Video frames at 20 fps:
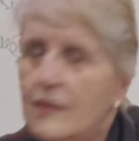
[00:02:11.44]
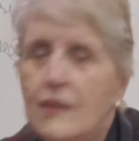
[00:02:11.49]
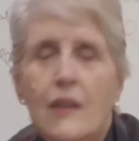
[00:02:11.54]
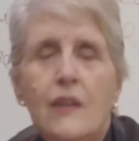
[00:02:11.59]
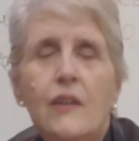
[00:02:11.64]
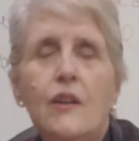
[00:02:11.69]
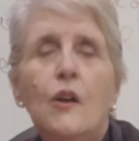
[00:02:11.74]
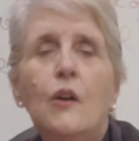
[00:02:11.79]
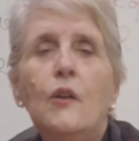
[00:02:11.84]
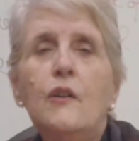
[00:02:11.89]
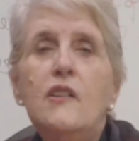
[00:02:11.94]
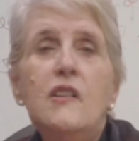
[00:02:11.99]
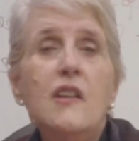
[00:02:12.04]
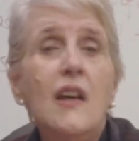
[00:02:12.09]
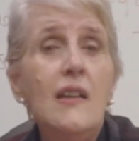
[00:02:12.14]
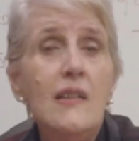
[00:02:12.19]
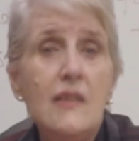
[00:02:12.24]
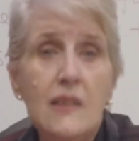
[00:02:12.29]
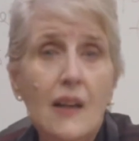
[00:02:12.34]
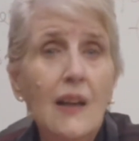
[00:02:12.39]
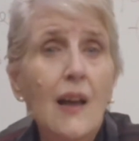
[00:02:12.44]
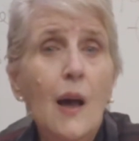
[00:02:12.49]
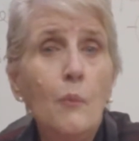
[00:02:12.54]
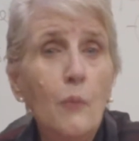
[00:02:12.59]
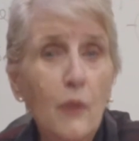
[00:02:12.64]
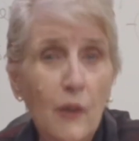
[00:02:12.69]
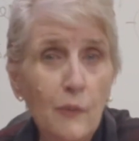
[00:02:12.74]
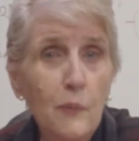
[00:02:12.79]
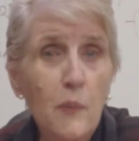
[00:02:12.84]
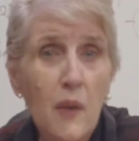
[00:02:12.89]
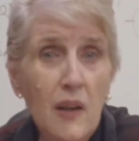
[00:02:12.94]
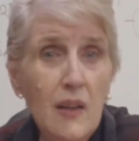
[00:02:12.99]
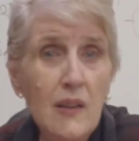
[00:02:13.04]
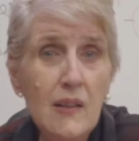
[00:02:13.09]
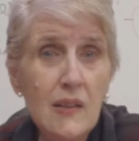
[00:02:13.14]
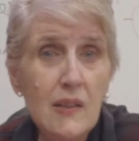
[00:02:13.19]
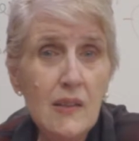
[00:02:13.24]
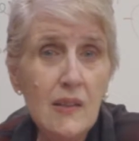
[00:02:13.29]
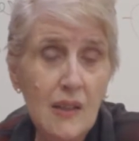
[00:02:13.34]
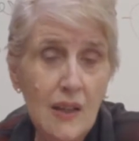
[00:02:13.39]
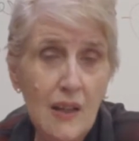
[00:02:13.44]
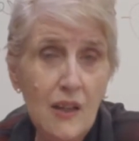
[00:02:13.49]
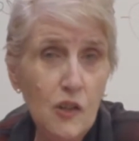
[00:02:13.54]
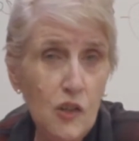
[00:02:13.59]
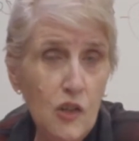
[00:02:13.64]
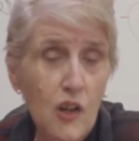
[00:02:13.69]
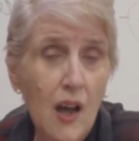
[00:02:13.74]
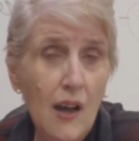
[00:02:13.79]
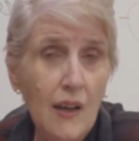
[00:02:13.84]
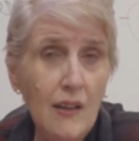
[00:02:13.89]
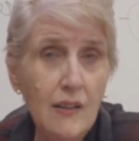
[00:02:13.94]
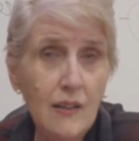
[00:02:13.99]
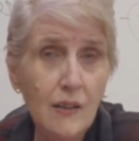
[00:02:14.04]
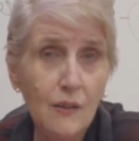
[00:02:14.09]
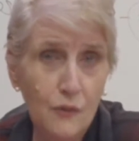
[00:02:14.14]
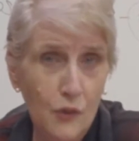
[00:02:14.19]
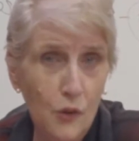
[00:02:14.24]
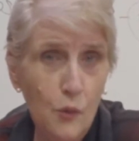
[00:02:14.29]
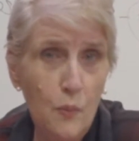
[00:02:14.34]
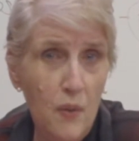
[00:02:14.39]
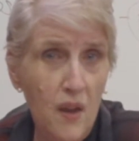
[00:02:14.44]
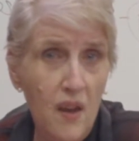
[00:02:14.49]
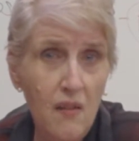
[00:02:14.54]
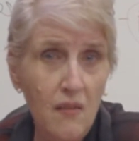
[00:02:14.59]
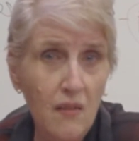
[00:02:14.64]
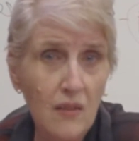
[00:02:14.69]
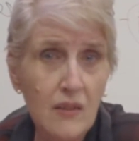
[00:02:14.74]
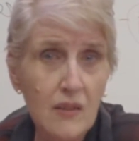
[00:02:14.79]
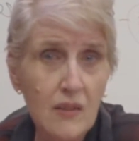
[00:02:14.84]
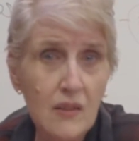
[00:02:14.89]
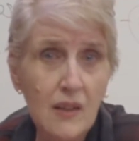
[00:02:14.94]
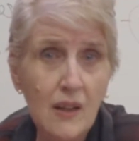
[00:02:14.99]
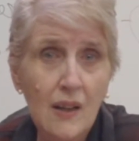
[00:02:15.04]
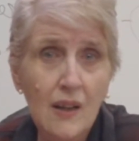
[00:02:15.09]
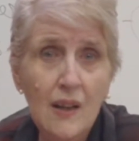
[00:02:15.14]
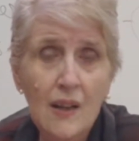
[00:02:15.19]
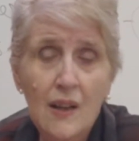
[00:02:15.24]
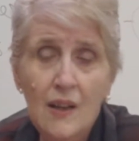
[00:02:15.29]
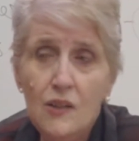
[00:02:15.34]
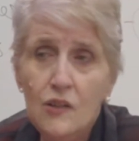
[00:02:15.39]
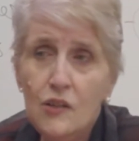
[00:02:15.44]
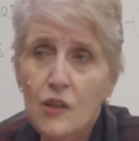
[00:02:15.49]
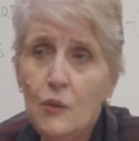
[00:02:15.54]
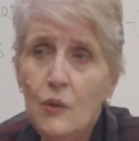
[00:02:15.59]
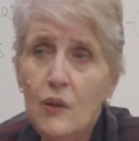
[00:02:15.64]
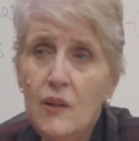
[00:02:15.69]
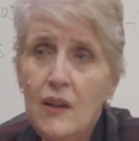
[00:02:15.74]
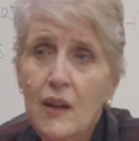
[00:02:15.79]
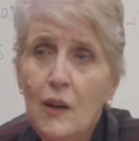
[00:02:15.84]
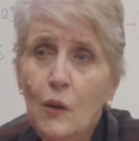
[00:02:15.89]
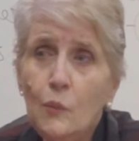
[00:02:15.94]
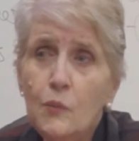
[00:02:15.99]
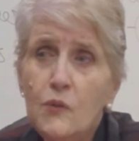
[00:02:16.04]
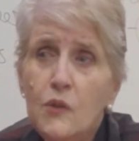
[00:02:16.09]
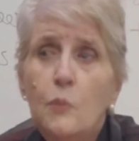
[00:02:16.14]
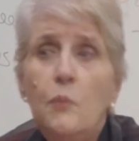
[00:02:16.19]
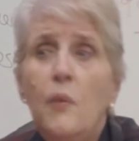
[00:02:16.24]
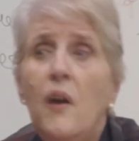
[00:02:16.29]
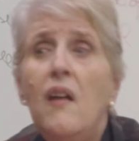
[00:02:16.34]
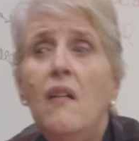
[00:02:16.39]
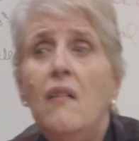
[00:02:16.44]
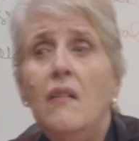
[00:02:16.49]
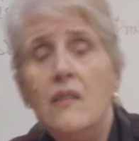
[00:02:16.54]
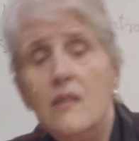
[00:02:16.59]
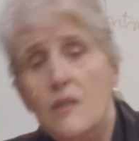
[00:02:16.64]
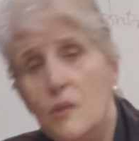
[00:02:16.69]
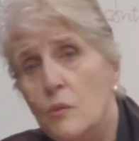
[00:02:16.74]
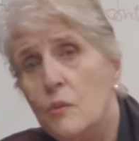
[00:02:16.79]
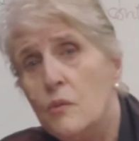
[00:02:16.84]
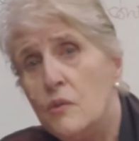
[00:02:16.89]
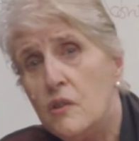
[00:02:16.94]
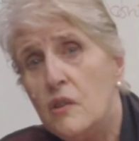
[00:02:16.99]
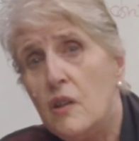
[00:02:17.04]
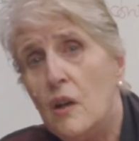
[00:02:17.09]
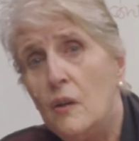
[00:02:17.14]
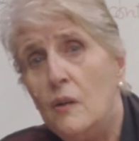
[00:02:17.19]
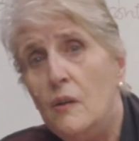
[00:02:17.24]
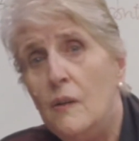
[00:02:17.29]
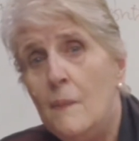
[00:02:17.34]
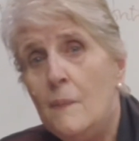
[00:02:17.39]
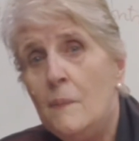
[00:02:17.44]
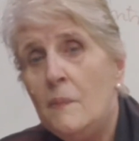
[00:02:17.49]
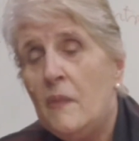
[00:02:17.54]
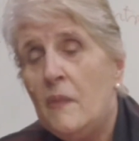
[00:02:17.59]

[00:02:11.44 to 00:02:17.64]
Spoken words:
is that it only takes a couple of minutes each night for the parents. So it helps the parents also